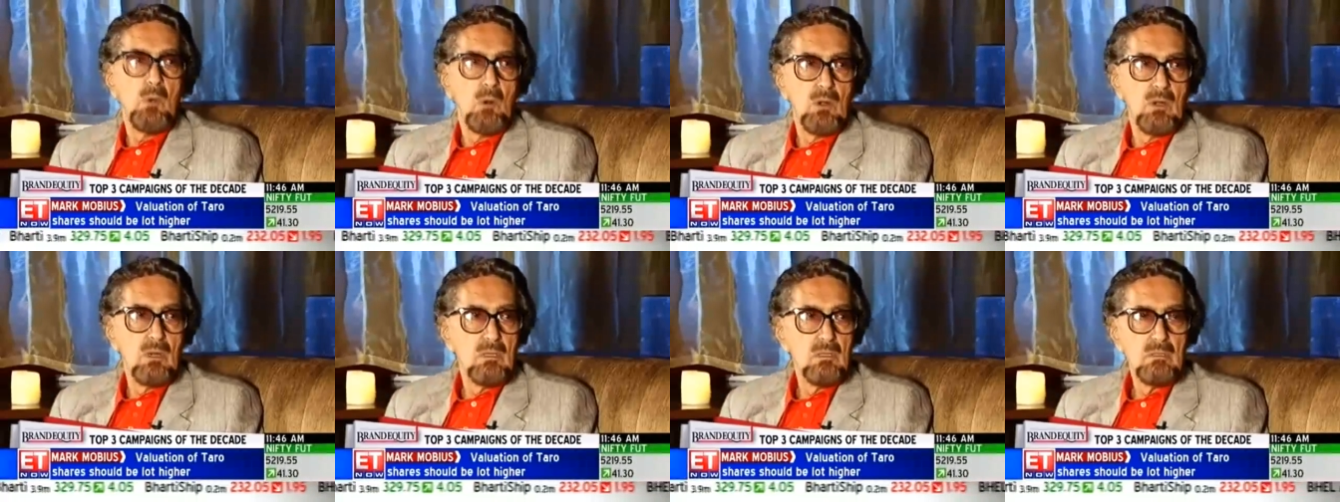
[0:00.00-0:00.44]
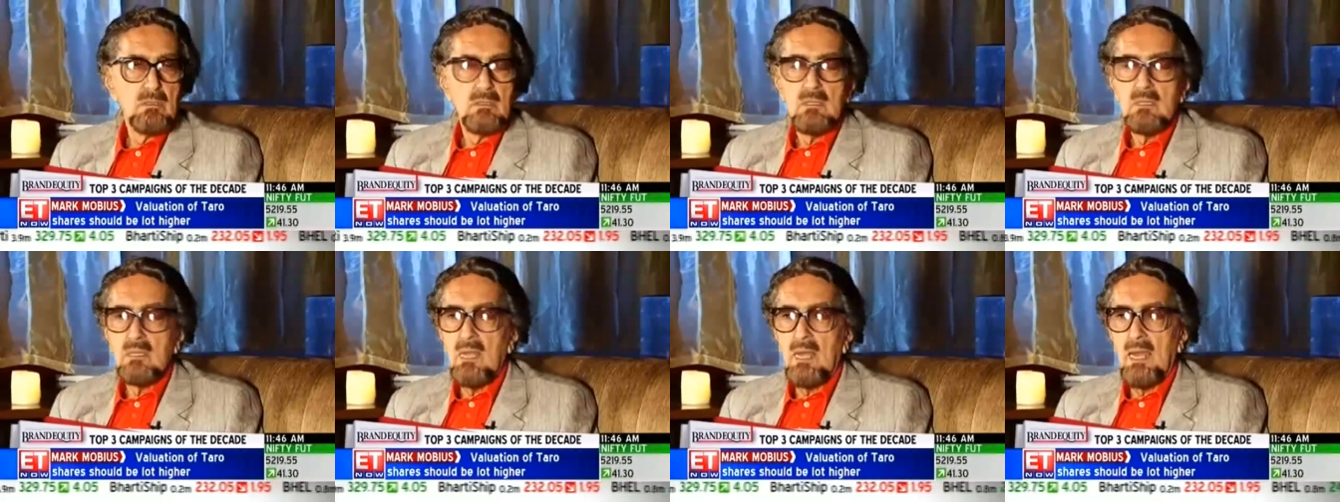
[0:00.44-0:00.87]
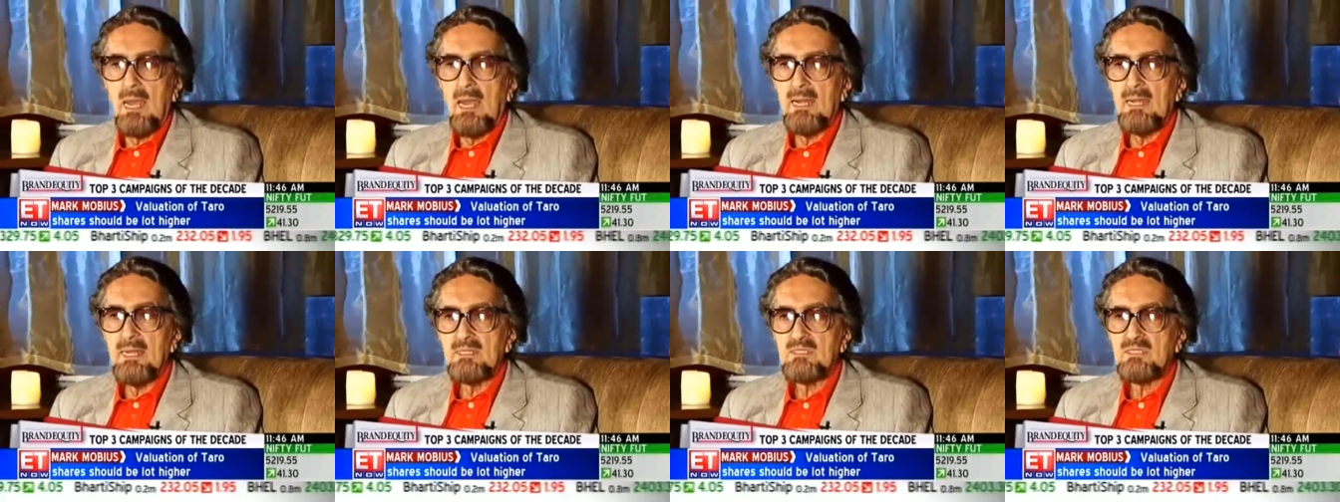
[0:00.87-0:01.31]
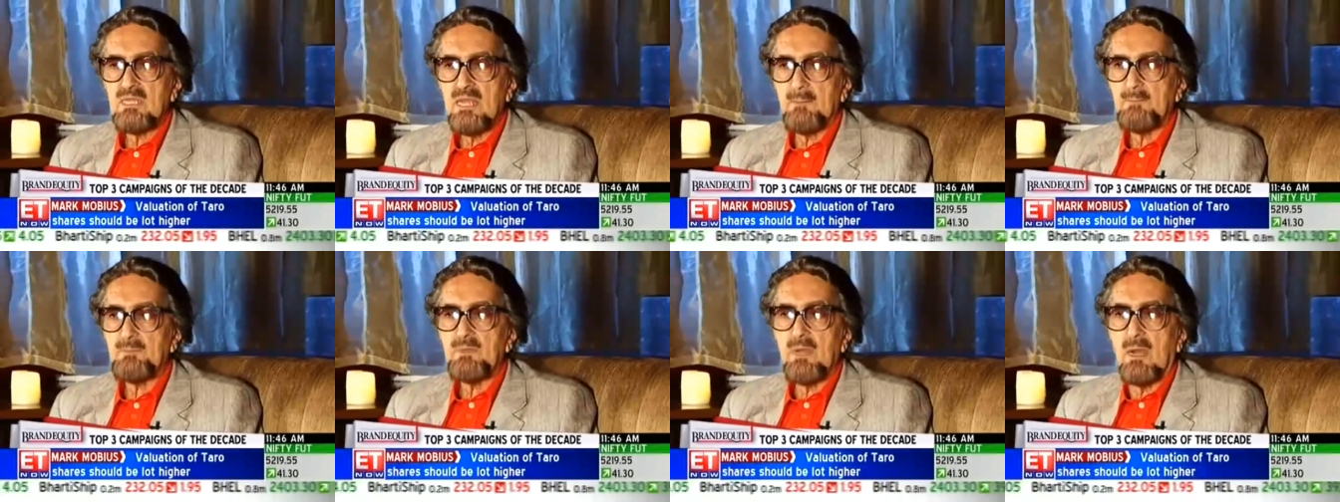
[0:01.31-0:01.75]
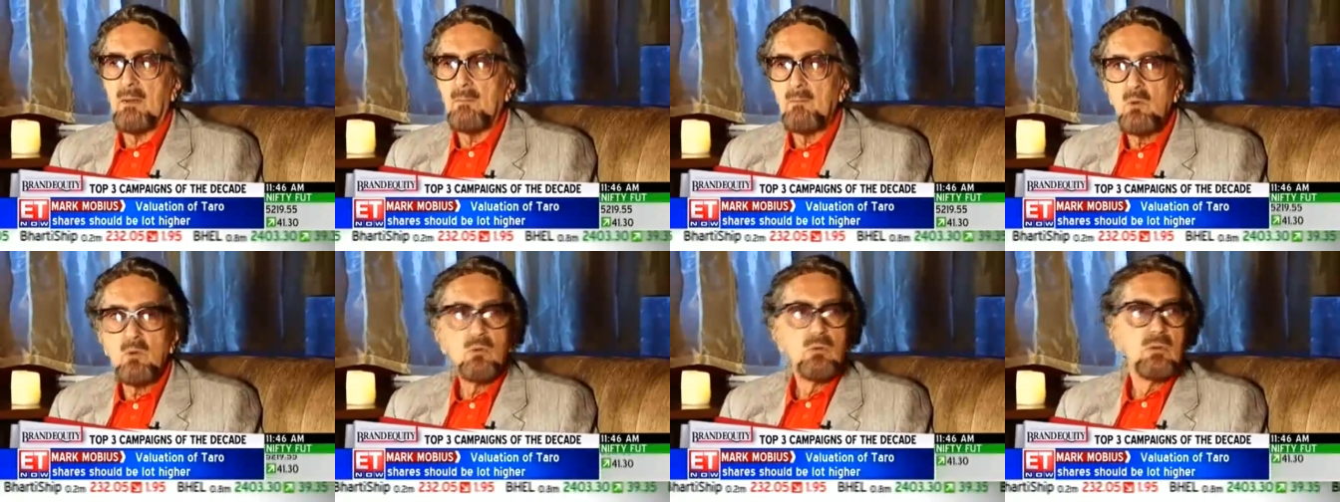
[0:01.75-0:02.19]
pull and has kept
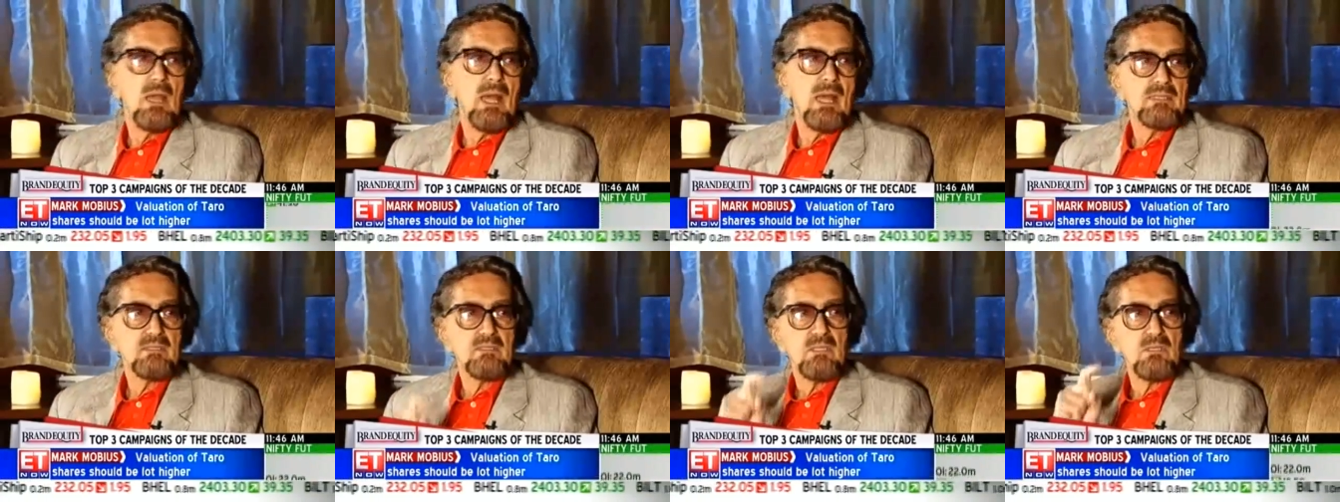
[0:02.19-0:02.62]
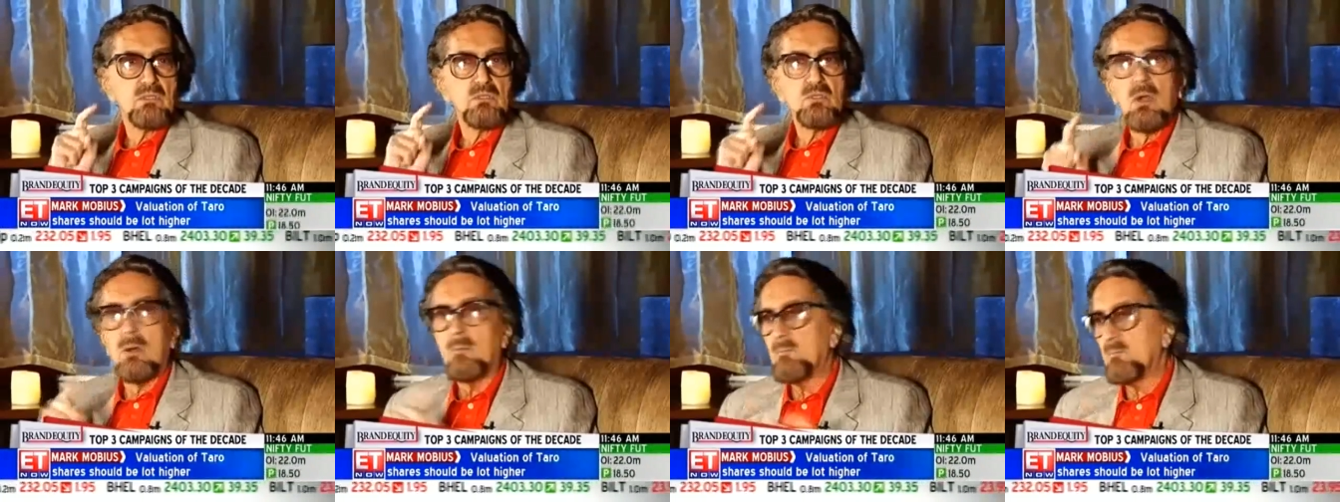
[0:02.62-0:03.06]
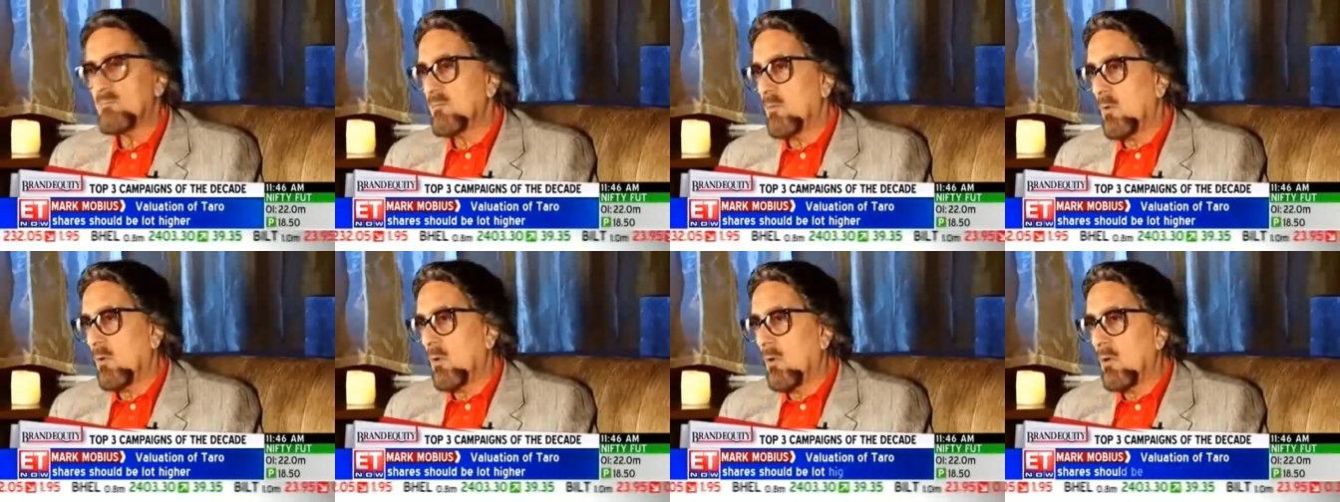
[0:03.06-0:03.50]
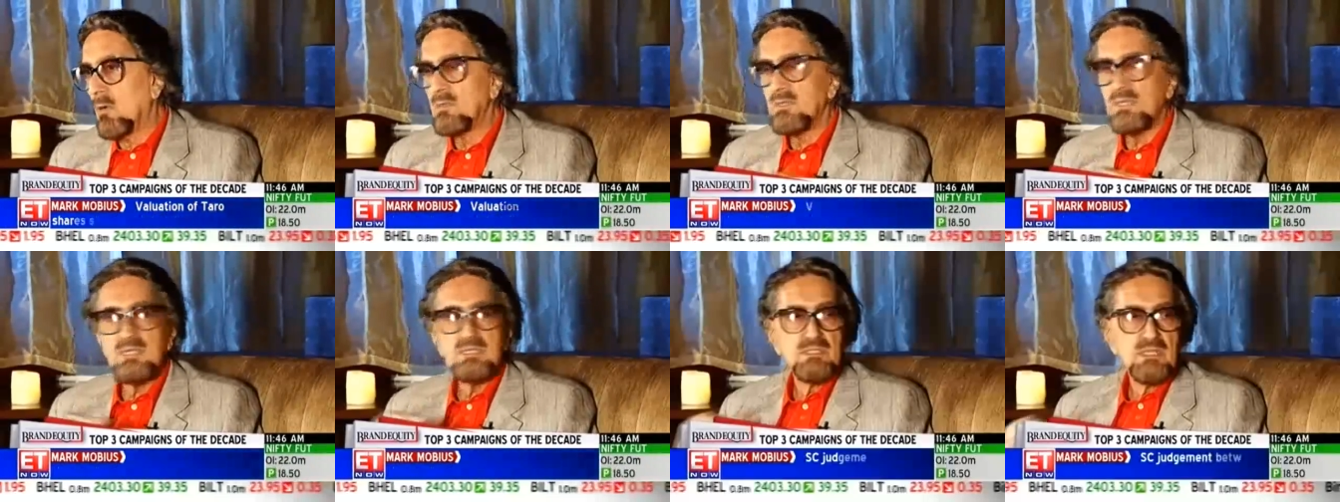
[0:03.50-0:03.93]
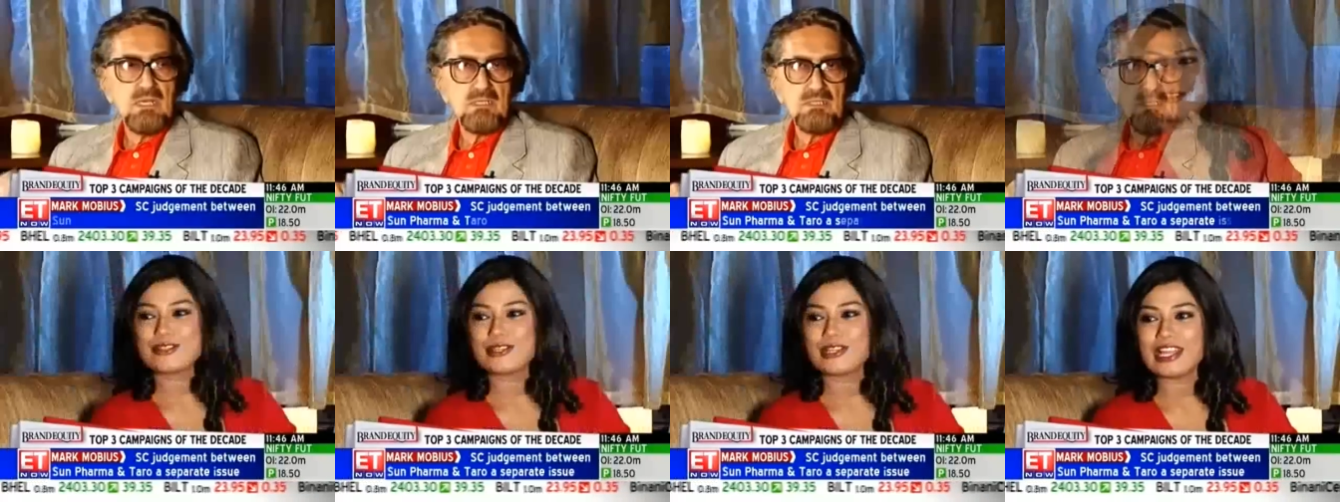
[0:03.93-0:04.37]
Amul at the top all these
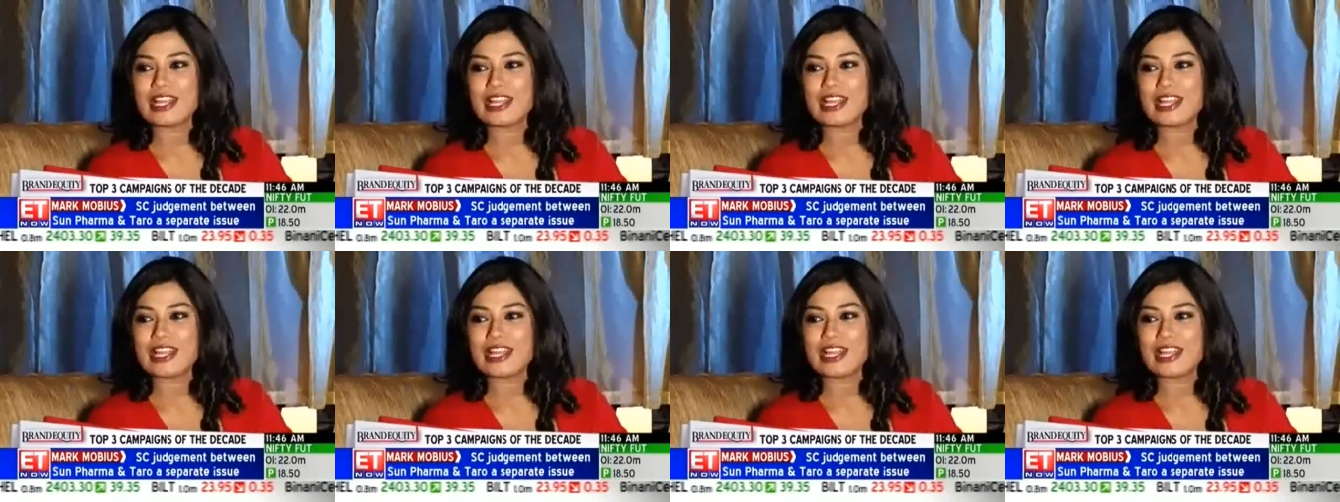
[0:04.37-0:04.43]
years.